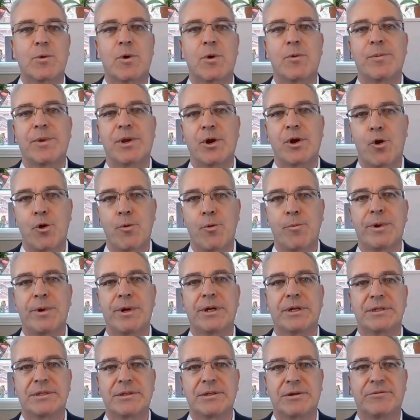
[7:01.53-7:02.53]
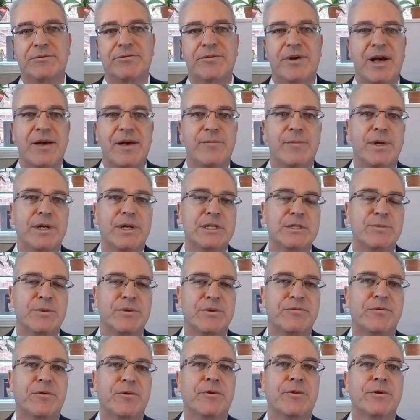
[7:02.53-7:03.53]
won't be open until 5 minutes
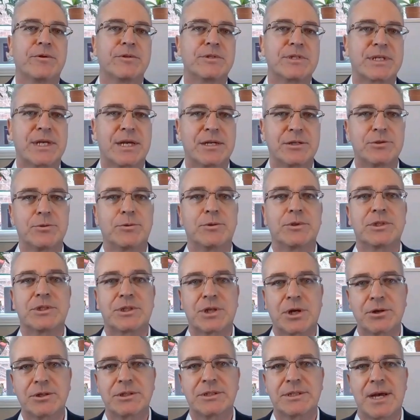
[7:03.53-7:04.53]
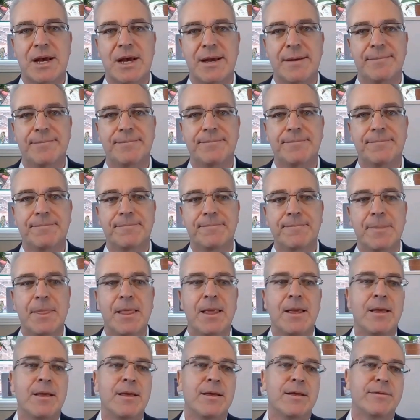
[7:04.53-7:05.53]
before their scheduled start time.
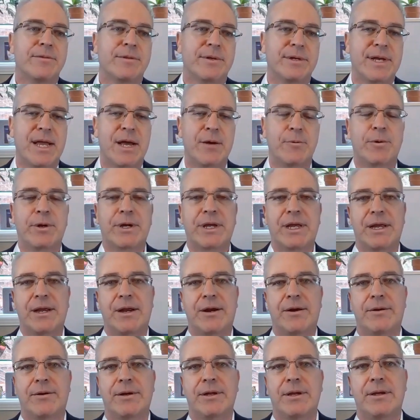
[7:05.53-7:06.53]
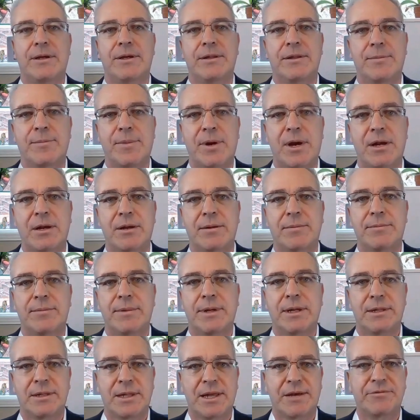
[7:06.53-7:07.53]
The networking area in the
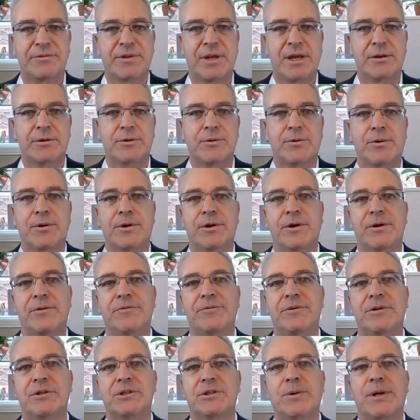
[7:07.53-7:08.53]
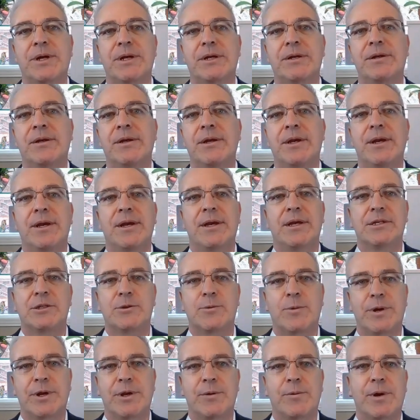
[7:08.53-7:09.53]
bottom left-hand corner of your screen
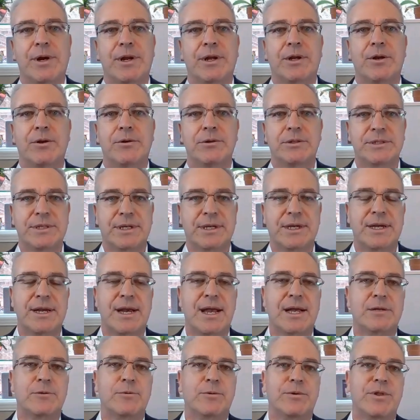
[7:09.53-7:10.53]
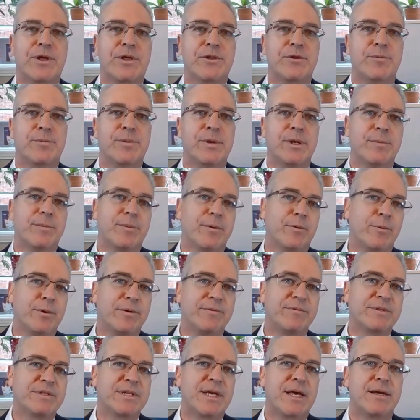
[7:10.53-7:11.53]
is where you want to go to connect with other people.
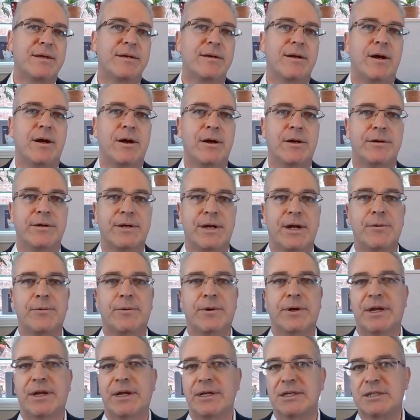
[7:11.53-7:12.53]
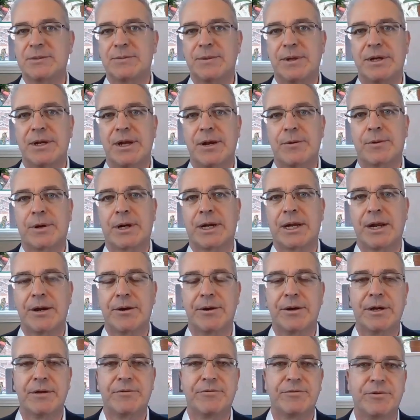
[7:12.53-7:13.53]
We've set our speed networking
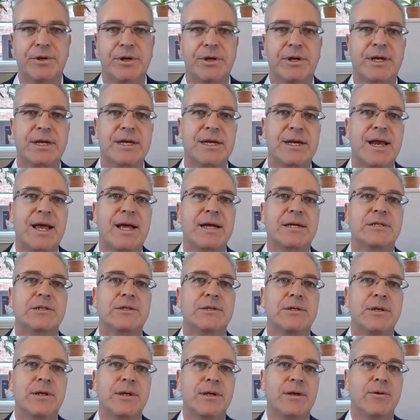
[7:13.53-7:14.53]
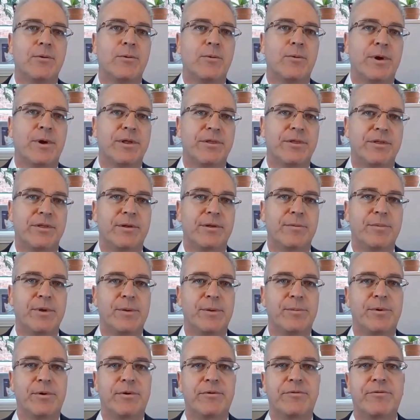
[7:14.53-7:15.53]
area for you to connect with
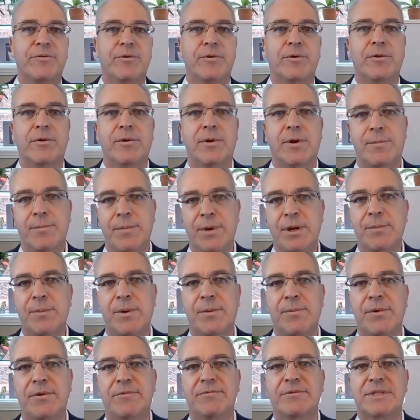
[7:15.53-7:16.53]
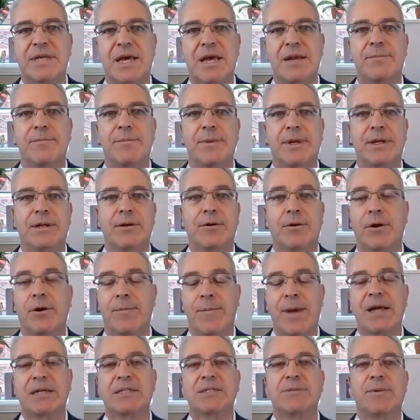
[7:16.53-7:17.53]
people for a minimum of 10 minutes or
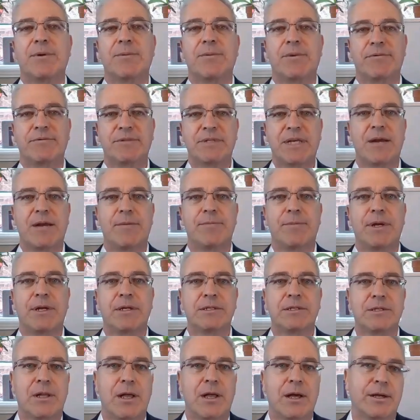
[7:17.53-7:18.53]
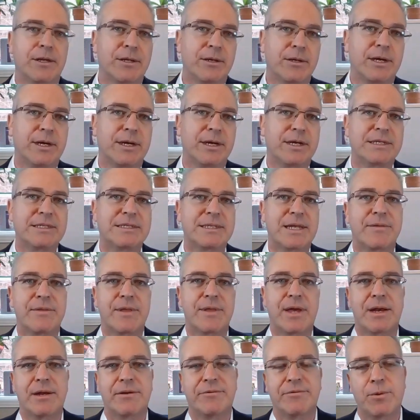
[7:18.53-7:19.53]
a maximum of 10 minutes long. You can
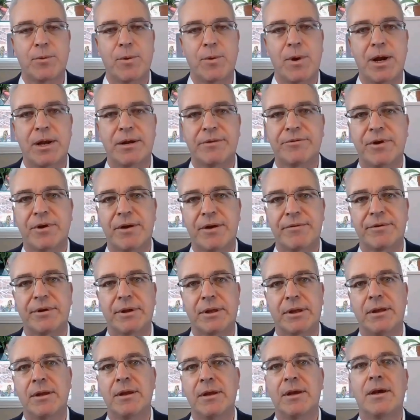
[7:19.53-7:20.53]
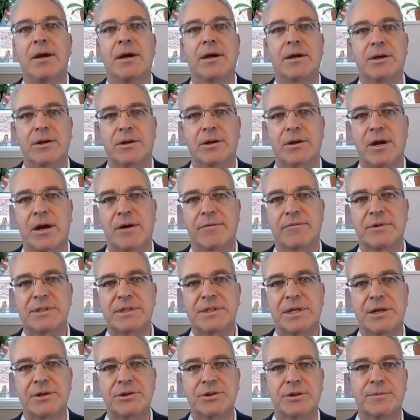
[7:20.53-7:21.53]
extend that if you want, if you're having a good
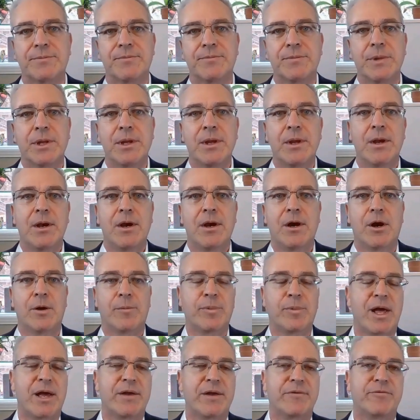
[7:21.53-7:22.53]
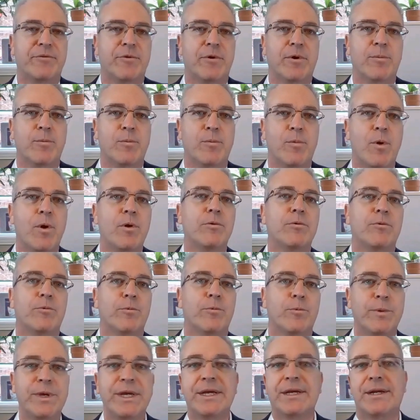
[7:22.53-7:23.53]
conversation. Our platform
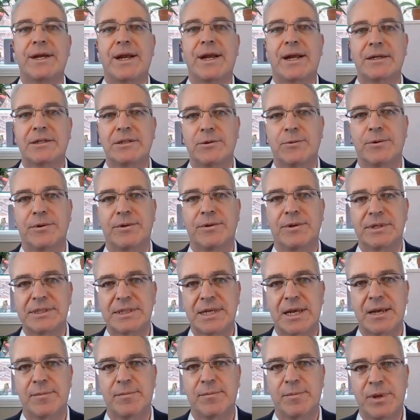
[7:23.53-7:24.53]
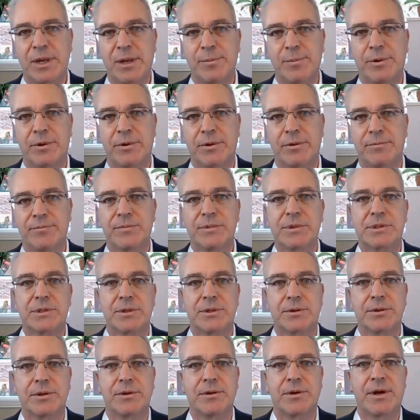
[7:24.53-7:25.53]
won't reconnect you with the same people,
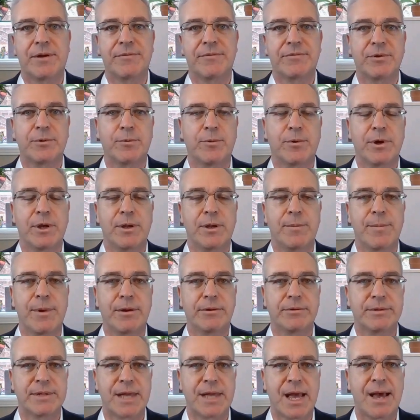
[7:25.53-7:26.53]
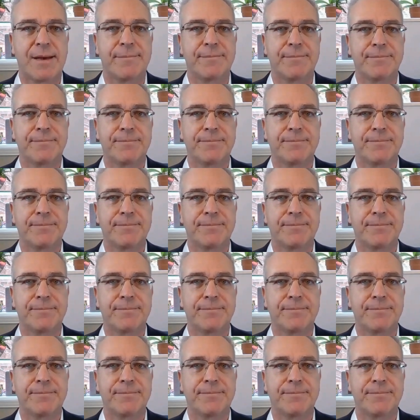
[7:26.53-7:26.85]
so you don't have to worry about that.